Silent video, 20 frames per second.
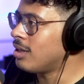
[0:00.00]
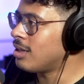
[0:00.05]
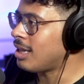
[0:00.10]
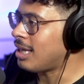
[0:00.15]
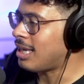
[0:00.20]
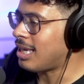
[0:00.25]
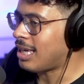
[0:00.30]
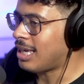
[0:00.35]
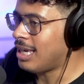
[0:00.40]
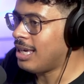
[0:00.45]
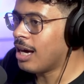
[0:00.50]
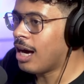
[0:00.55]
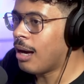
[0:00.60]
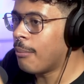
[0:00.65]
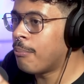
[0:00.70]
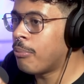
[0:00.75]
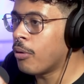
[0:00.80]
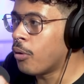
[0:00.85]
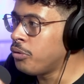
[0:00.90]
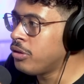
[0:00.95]
can like heat
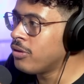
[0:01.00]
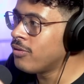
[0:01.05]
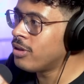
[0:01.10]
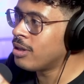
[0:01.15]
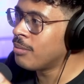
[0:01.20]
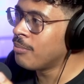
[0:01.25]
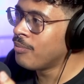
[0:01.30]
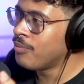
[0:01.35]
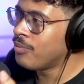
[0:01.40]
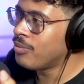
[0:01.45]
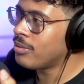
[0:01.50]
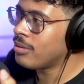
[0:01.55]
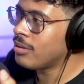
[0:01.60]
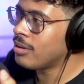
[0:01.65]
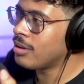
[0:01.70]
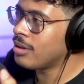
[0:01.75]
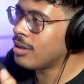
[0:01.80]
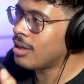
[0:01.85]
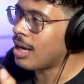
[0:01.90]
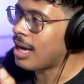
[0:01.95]
up both of them,
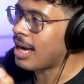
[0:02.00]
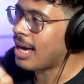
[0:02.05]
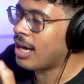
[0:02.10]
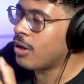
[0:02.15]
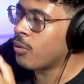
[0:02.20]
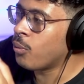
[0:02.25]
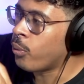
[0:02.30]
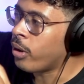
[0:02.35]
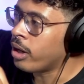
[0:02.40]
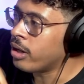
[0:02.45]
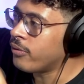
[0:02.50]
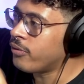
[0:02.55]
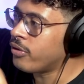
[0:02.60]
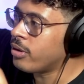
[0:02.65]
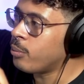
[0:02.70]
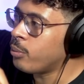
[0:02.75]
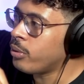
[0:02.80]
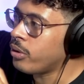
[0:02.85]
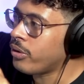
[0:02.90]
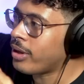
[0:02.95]
and one of
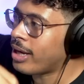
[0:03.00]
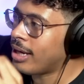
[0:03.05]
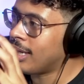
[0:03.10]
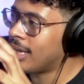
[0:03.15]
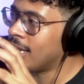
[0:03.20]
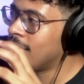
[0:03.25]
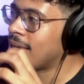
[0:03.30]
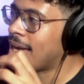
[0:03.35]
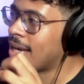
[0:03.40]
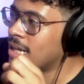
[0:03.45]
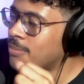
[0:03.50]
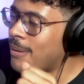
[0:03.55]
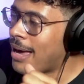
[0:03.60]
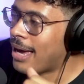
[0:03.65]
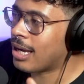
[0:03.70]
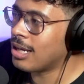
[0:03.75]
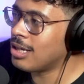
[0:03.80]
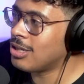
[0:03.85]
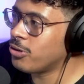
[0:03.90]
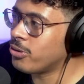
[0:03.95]
them will then condense
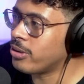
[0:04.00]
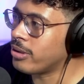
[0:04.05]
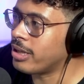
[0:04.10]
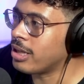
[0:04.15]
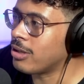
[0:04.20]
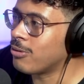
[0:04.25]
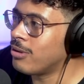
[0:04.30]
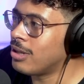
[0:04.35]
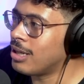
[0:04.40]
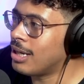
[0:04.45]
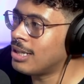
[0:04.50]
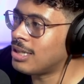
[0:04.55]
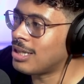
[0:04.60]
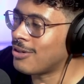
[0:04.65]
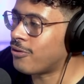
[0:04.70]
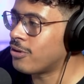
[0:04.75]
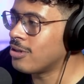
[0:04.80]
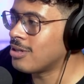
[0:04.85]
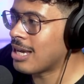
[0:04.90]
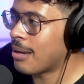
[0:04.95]
back into a liquid at a
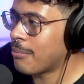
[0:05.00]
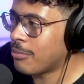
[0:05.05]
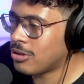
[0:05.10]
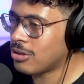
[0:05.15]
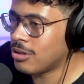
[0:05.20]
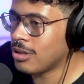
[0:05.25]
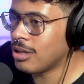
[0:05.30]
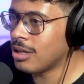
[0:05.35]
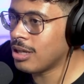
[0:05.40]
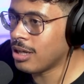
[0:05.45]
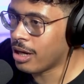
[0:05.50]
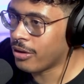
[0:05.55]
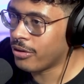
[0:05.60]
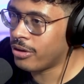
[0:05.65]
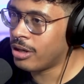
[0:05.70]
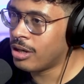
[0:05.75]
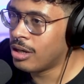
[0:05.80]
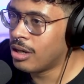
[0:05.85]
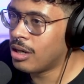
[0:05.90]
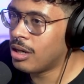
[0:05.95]
different temperature mm-hmm. than the mm-hmm.
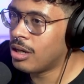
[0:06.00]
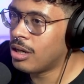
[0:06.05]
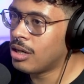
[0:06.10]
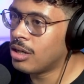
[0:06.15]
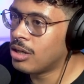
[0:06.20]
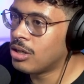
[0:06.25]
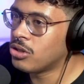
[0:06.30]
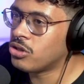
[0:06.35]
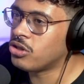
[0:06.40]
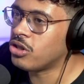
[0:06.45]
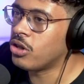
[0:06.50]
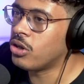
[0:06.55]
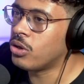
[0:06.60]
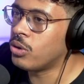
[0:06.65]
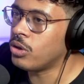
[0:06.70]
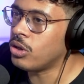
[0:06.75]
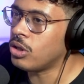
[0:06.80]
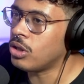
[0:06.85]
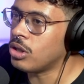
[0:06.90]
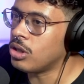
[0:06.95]
other. Yeah.
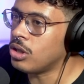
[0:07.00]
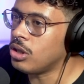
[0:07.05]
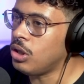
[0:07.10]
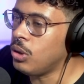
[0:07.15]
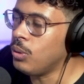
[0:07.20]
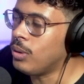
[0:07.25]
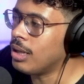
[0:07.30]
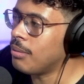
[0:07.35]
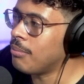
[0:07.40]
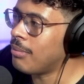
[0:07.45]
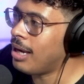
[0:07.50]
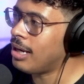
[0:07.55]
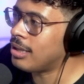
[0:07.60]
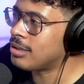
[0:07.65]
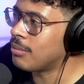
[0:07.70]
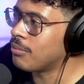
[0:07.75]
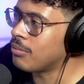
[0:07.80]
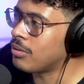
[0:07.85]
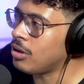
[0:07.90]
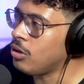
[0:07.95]
So you can make
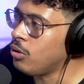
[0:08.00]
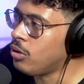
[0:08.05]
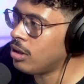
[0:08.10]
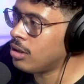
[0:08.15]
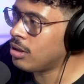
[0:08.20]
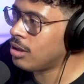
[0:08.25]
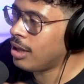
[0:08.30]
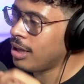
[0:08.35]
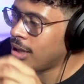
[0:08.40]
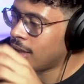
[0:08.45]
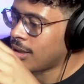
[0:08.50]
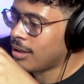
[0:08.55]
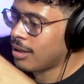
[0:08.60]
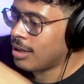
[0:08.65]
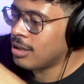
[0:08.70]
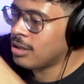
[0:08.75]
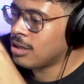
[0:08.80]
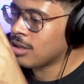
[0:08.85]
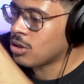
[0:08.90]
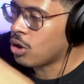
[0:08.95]
some. You could like
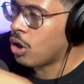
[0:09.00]
Separate